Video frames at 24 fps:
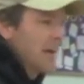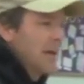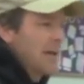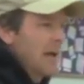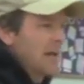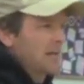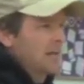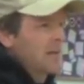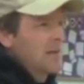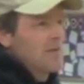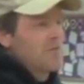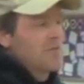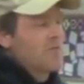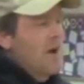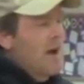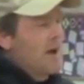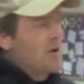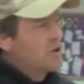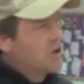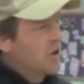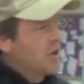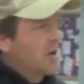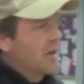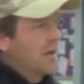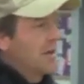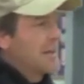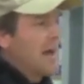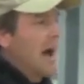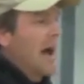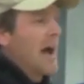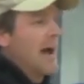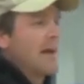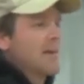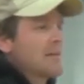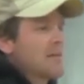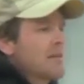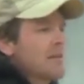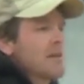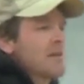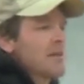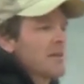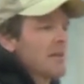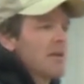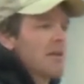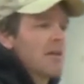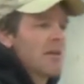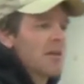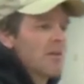he gets an infection and he dies.
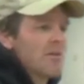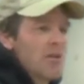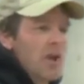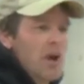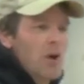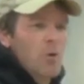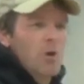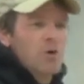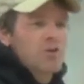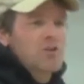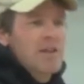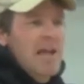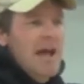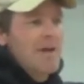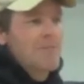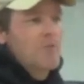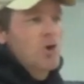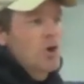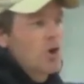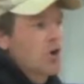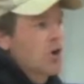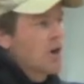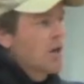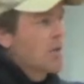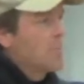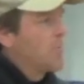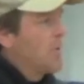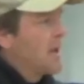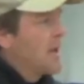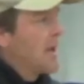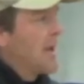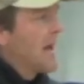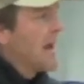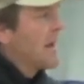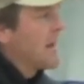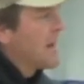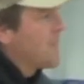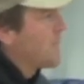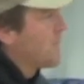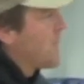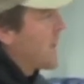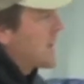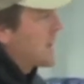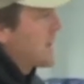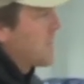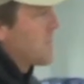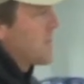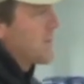There was never going to be any
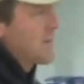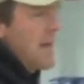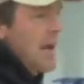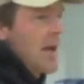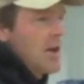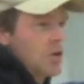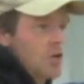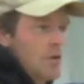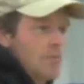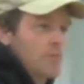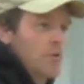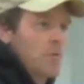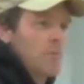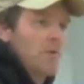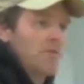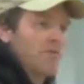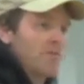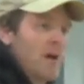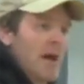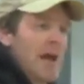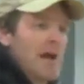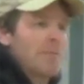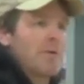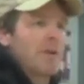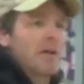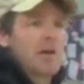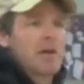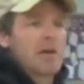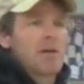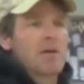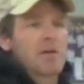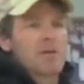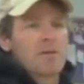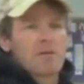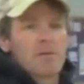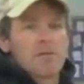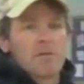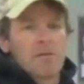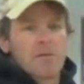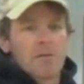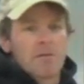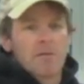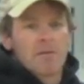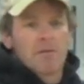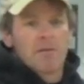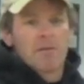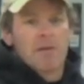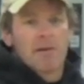victimization from the family.
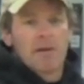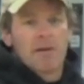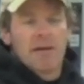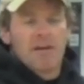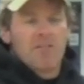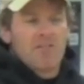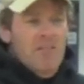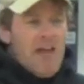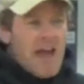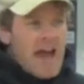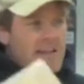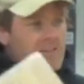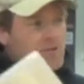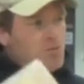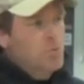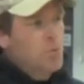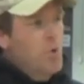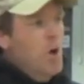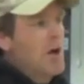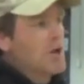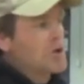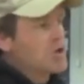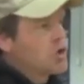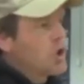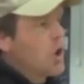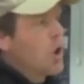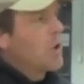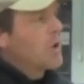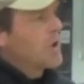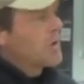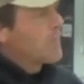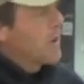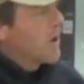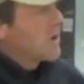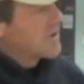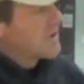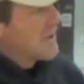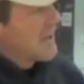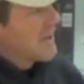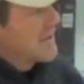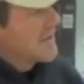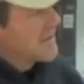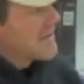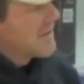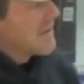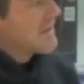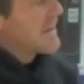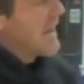And that's what Jody
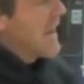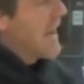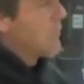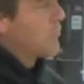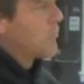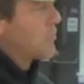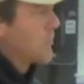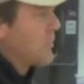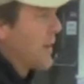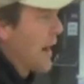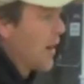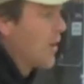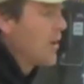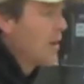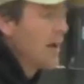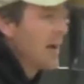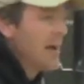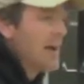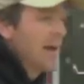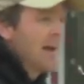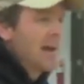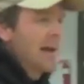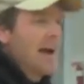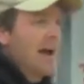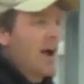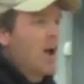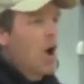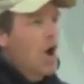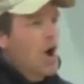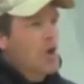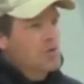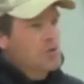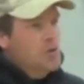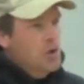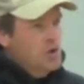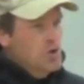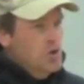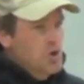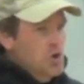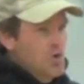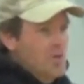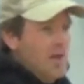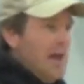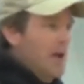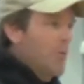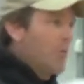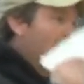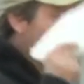Martinez's dad was about. And I also knew
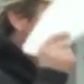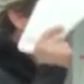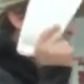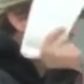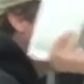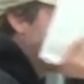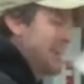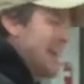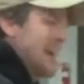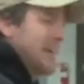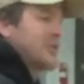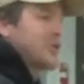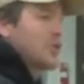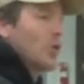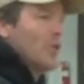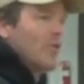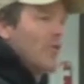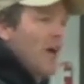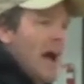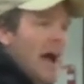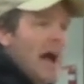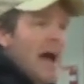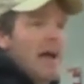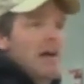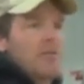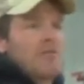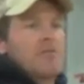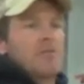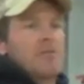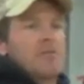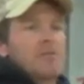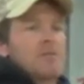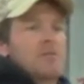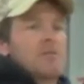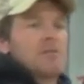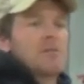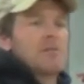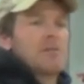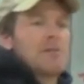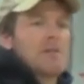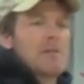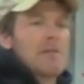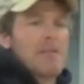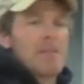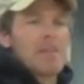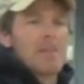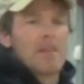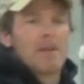that when he did survive,
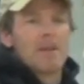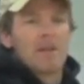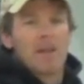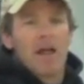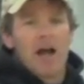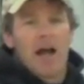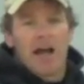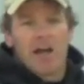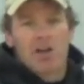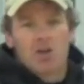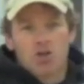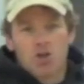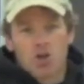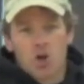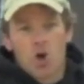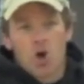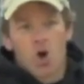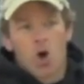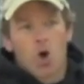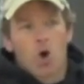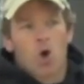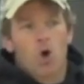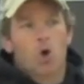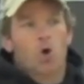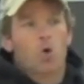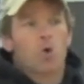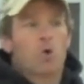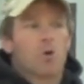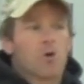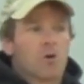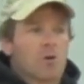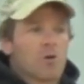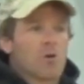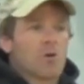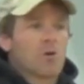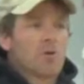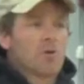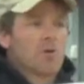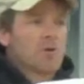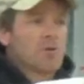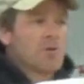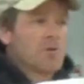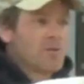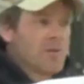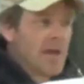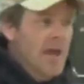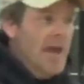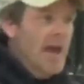I knew
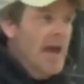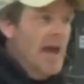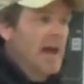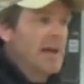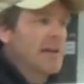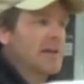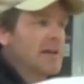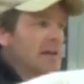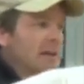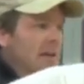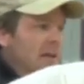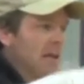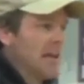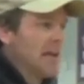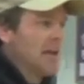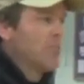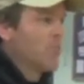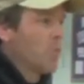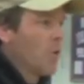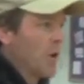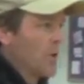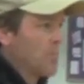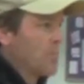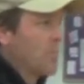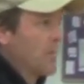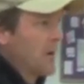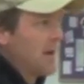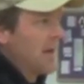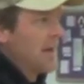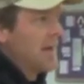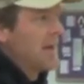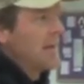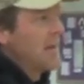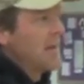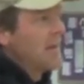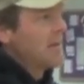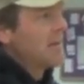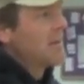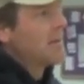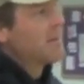that he would be